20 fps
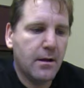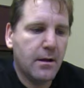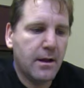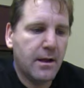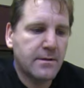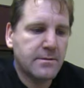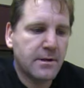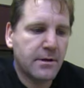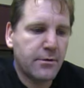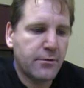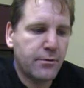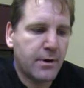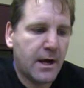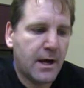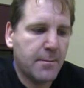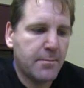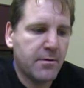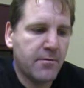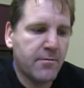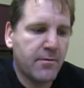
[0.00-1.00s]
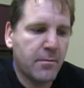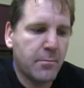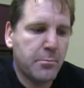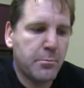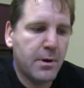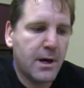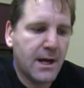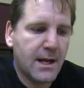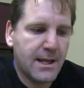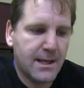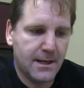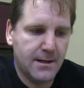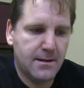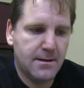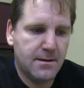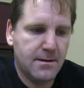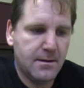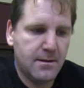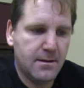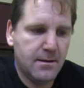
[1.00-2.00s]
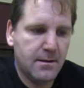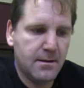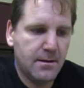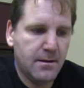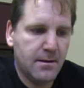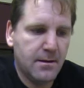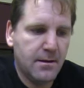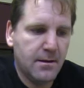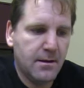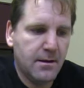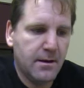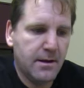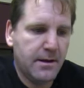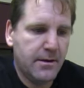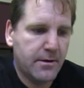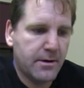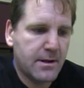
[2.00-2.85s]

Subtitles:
of a bucket, and are